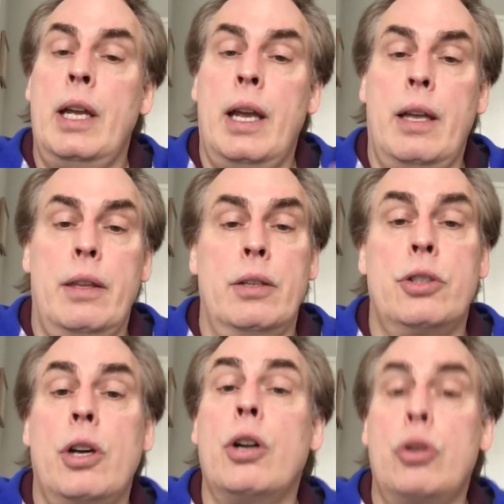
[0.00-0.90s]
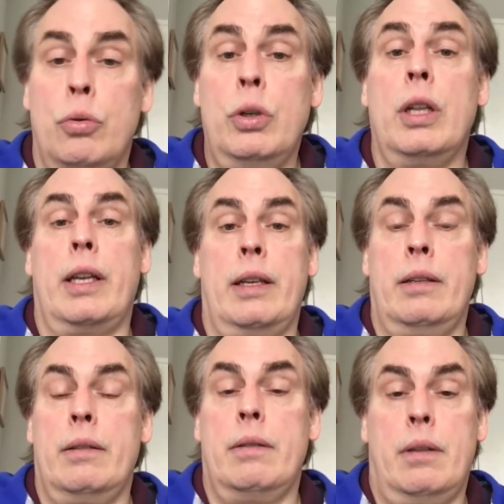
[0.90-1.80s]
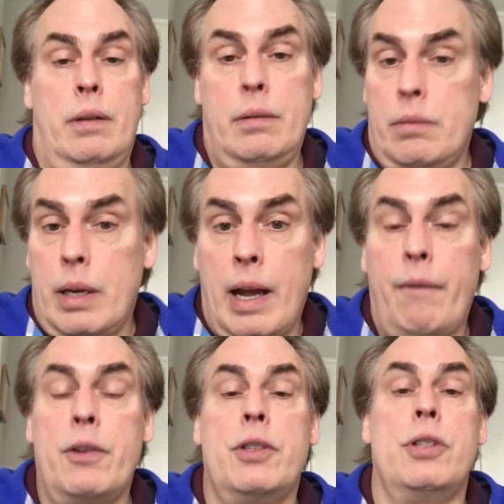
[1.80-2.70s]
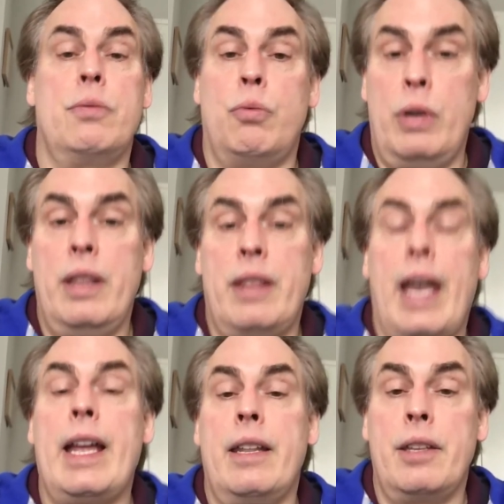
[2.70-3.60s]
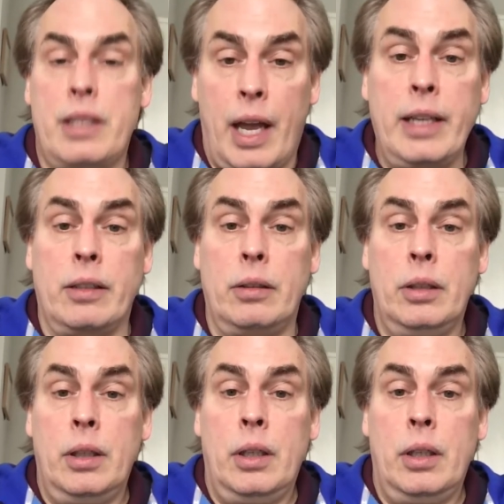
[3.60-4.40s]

And then start Googling conferences with that in the title.